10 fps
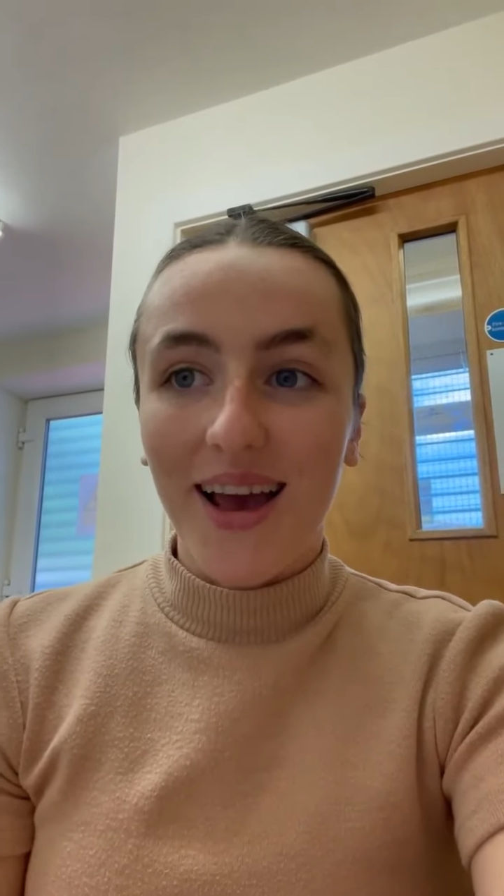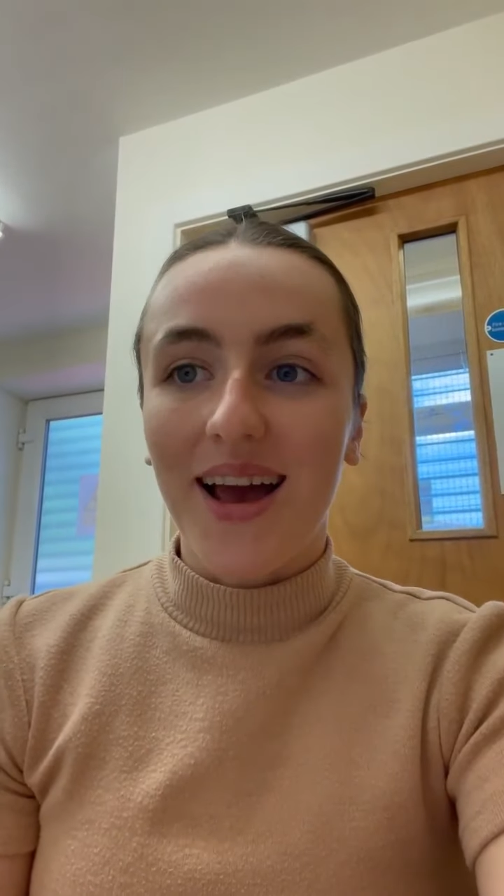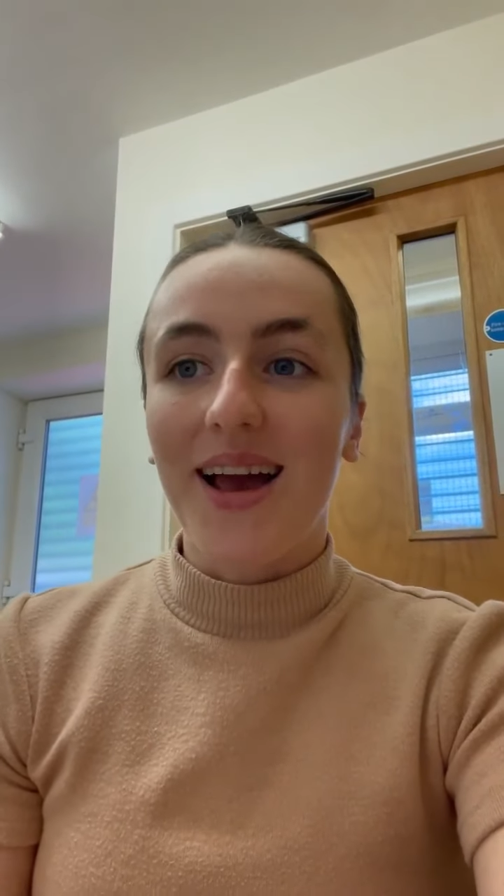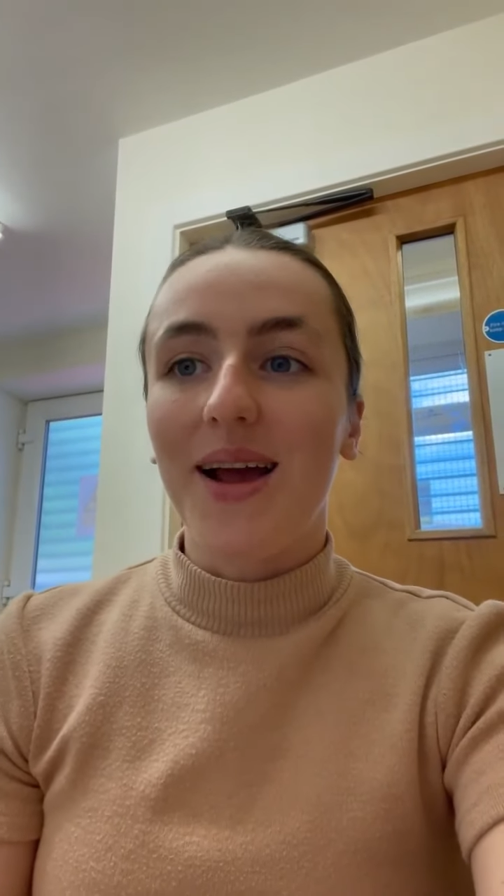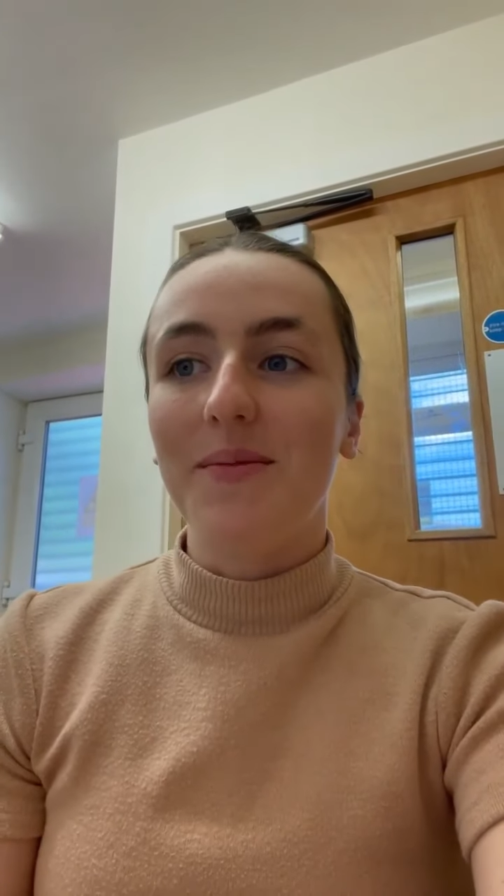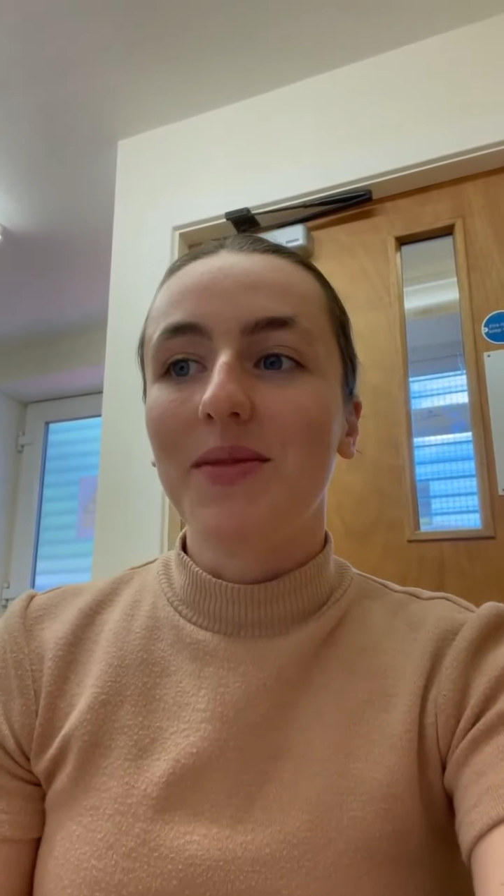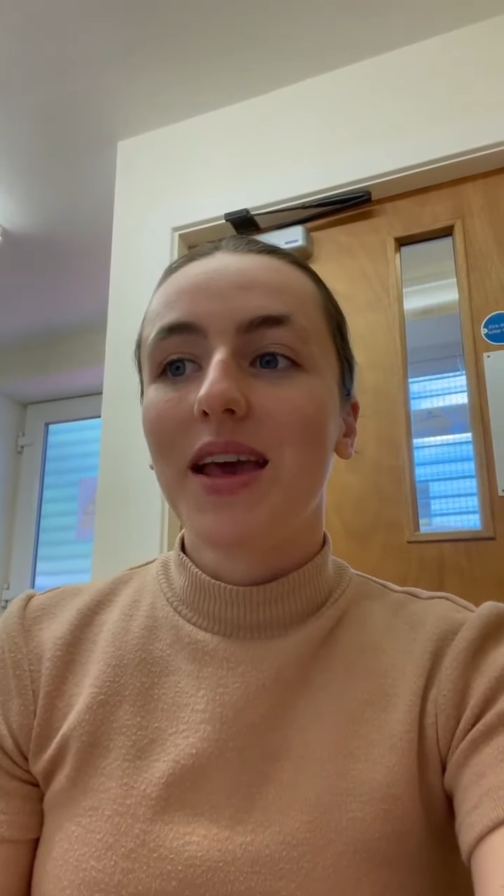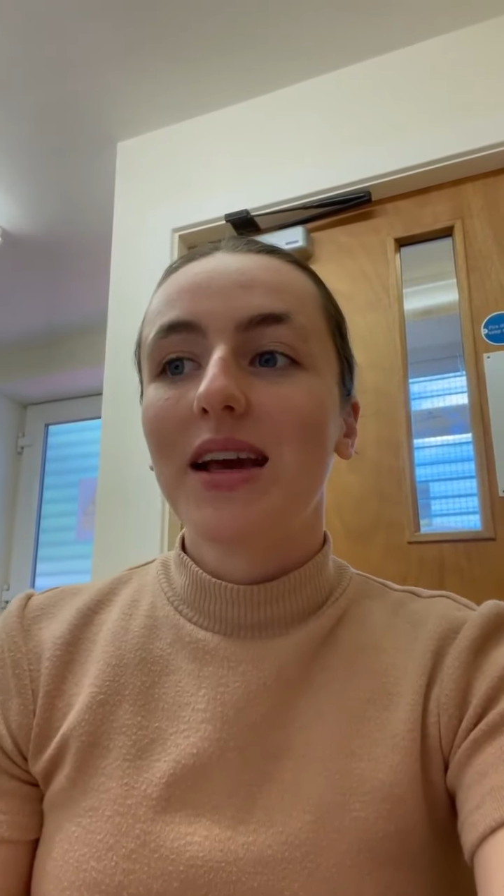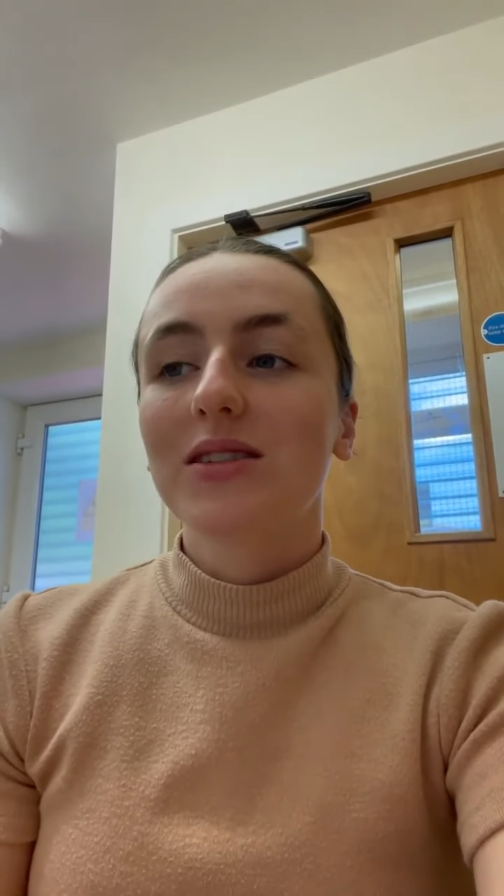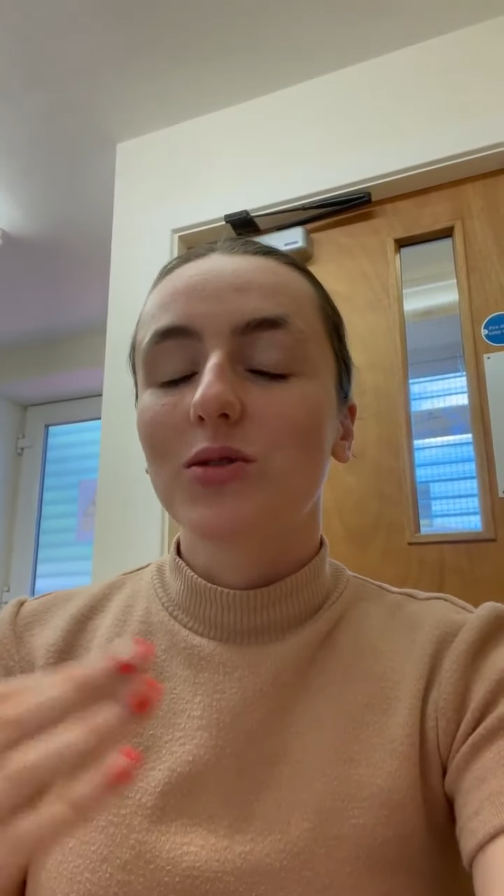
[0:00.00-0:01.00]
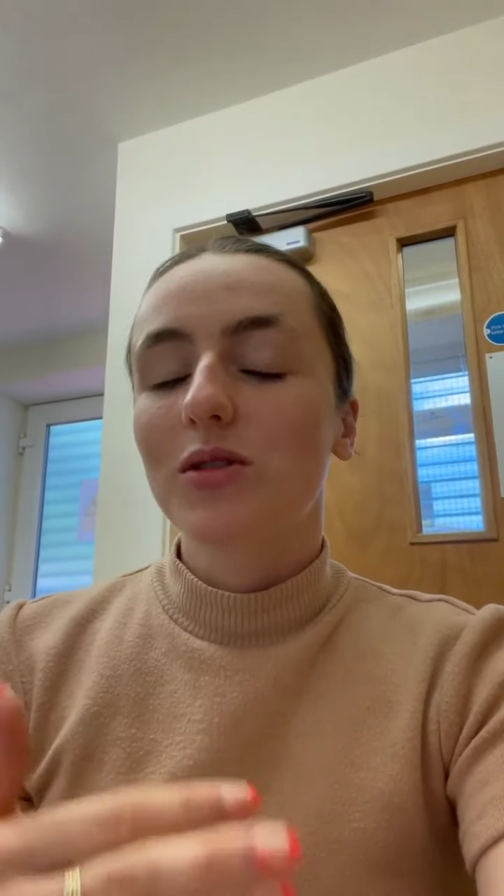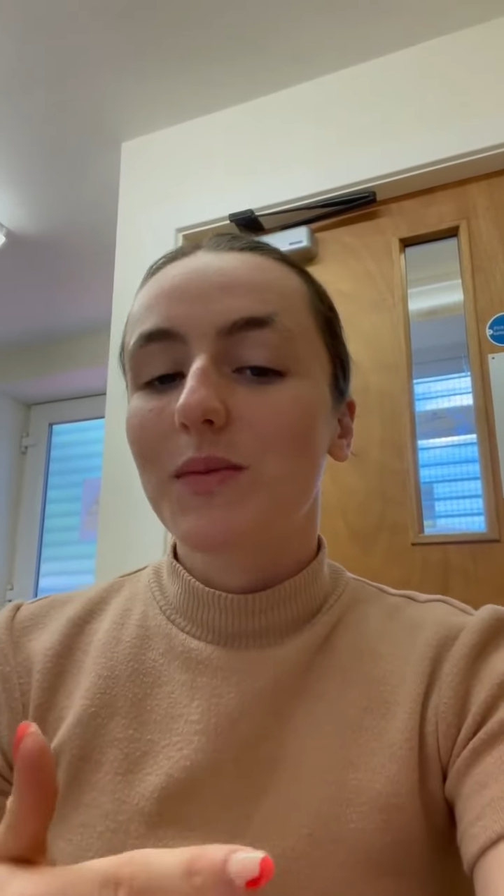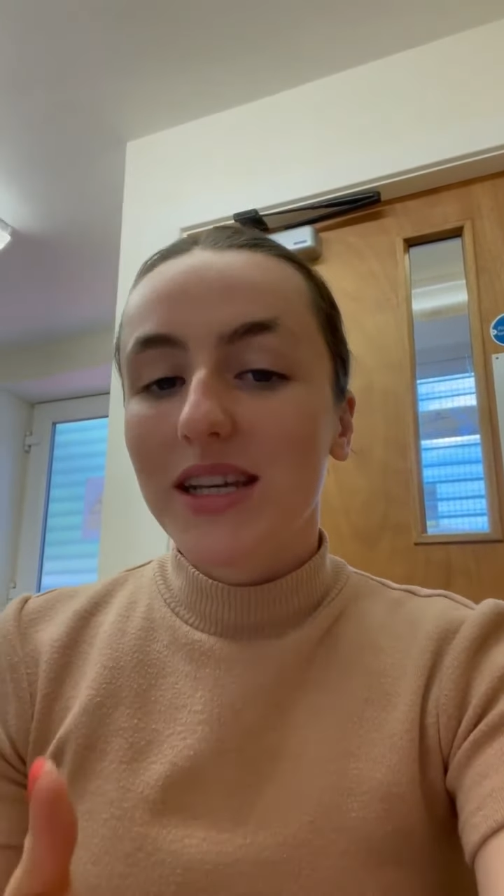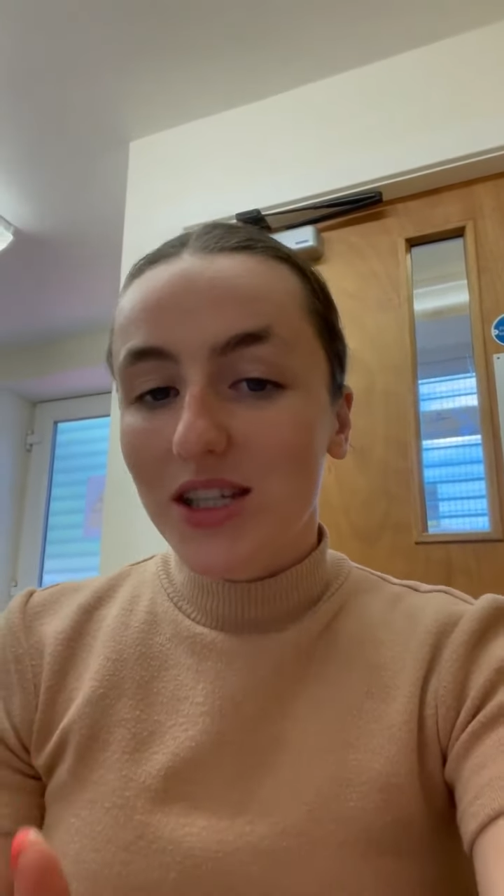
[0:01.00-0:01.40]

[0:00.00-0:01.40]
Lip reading: So just making